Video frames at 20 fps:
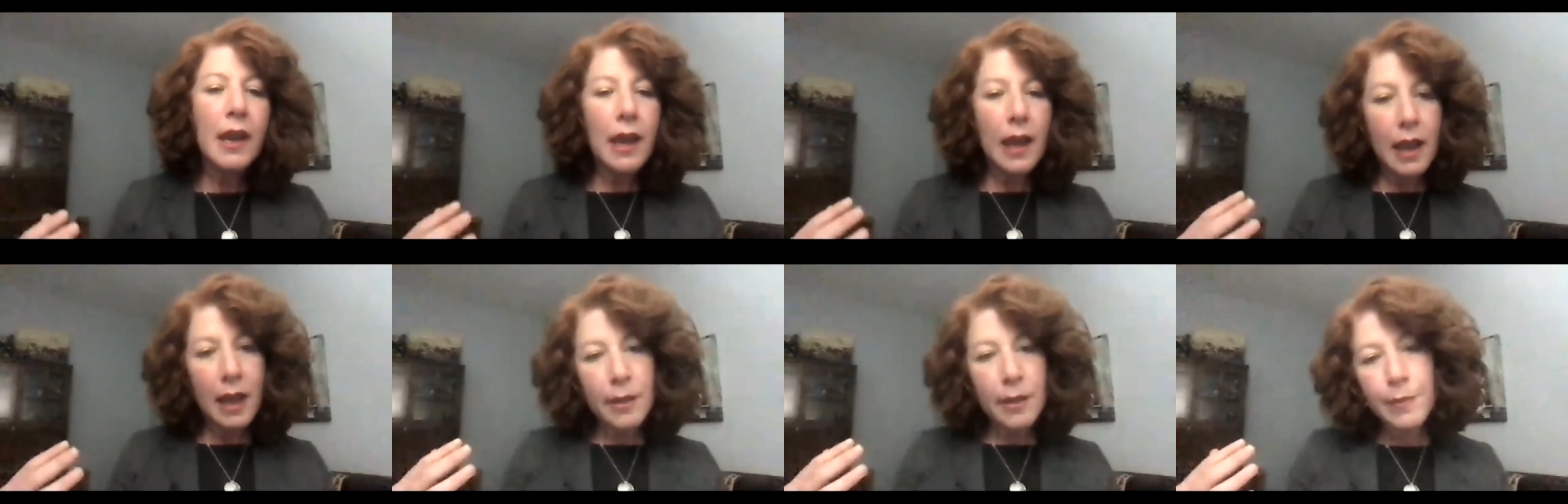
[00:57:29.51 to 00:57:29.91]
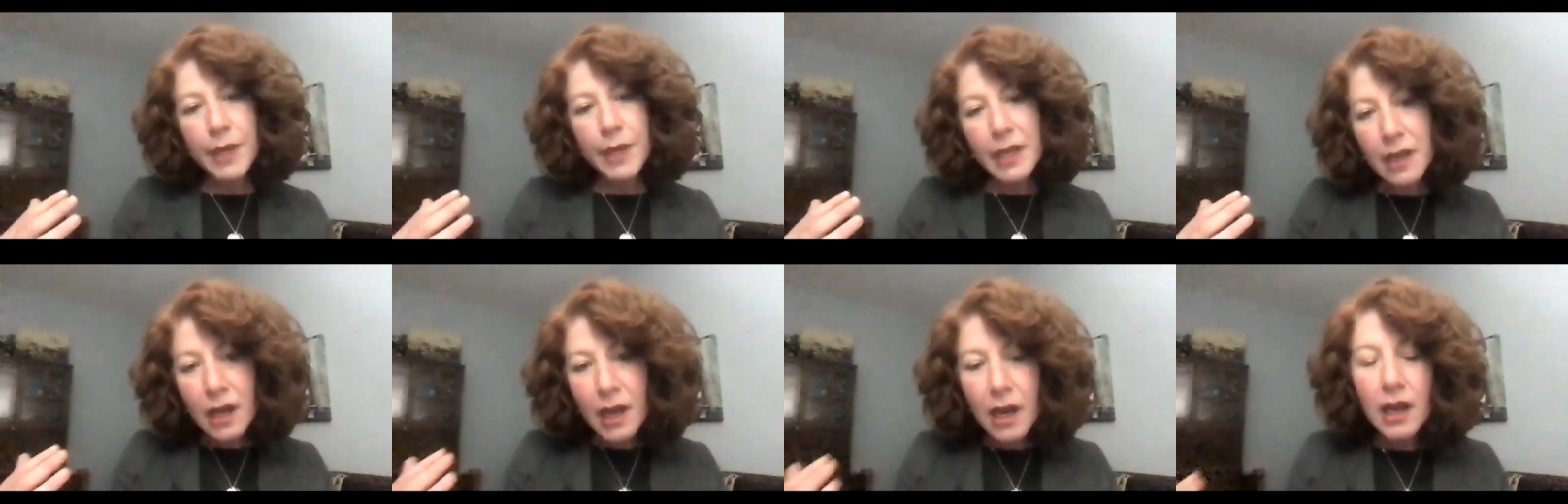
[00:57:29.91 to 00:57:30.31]
And
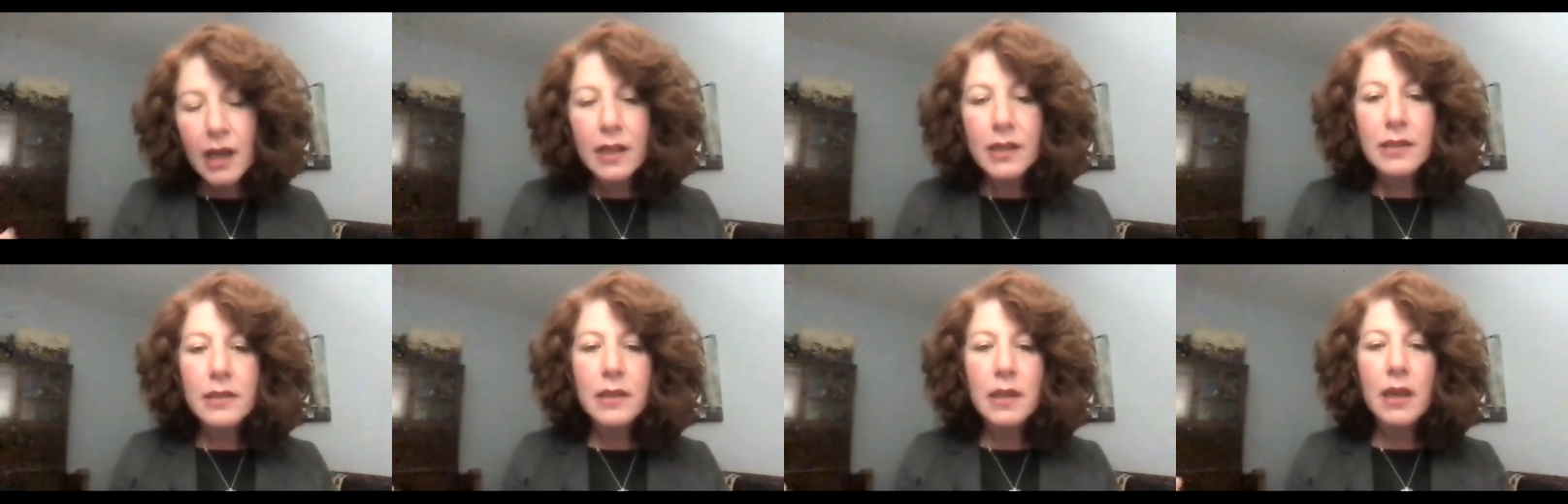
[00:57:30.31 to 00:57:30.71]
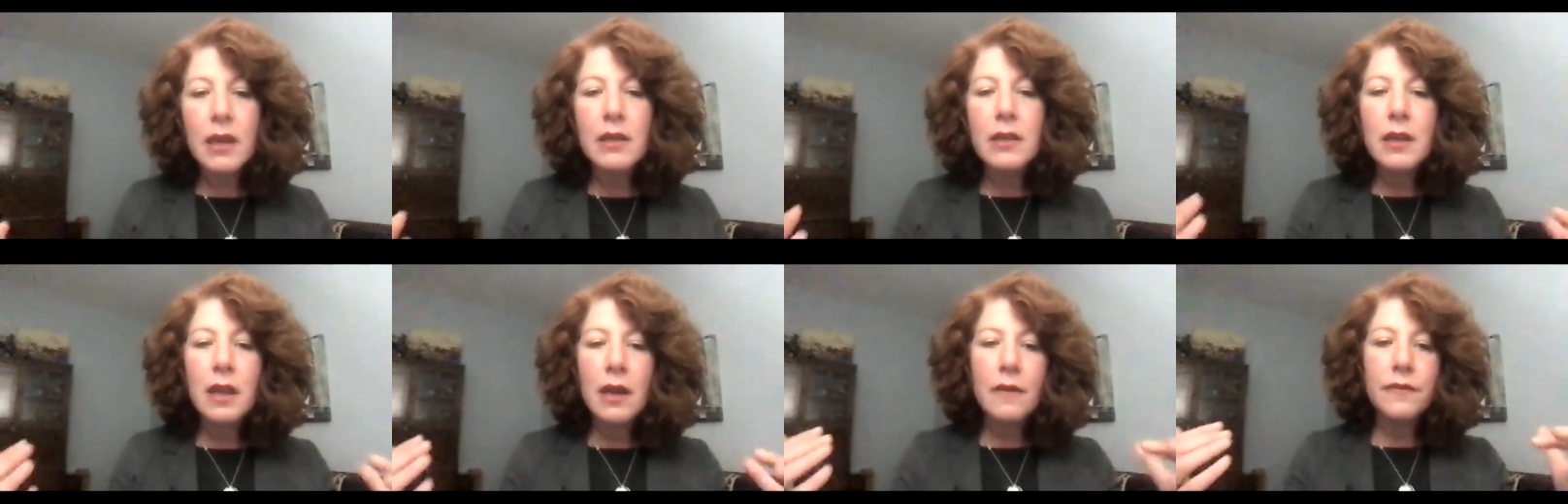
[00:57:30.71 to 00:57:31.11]
because
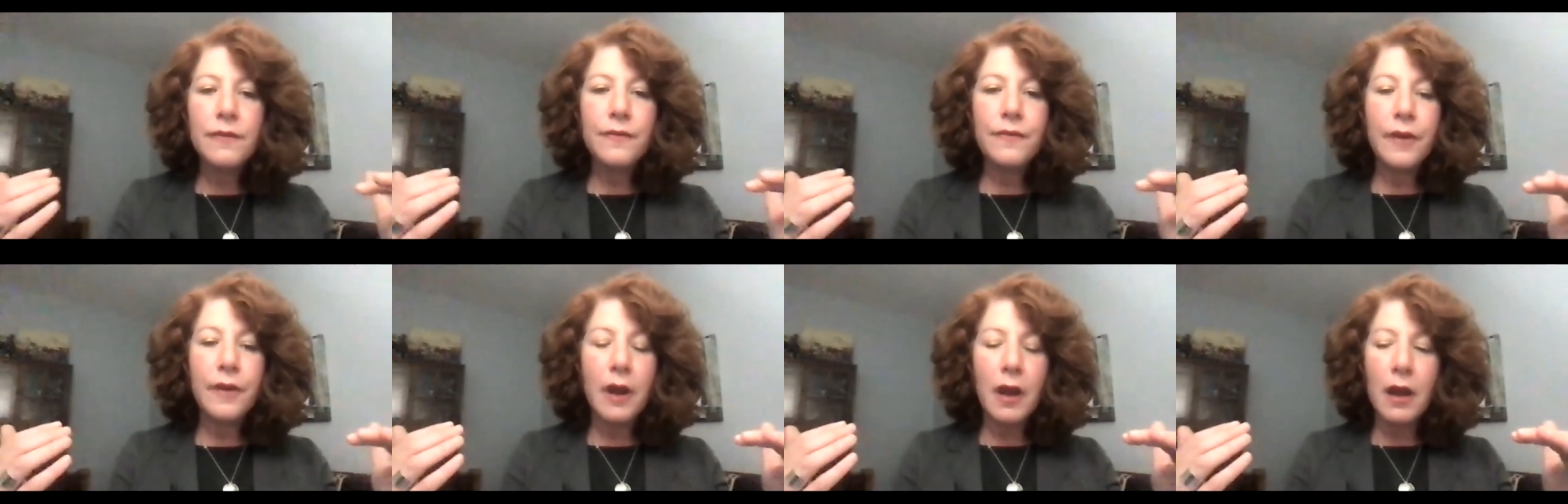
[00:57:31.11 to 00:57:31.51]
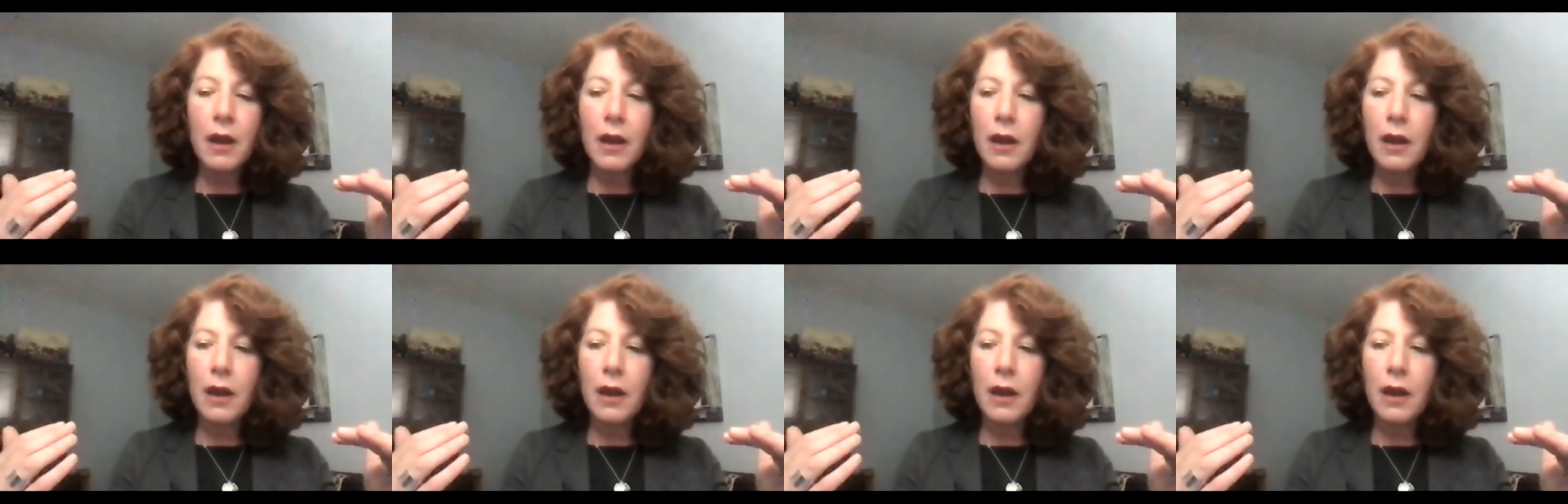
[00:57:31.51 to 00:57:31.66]
enough uh,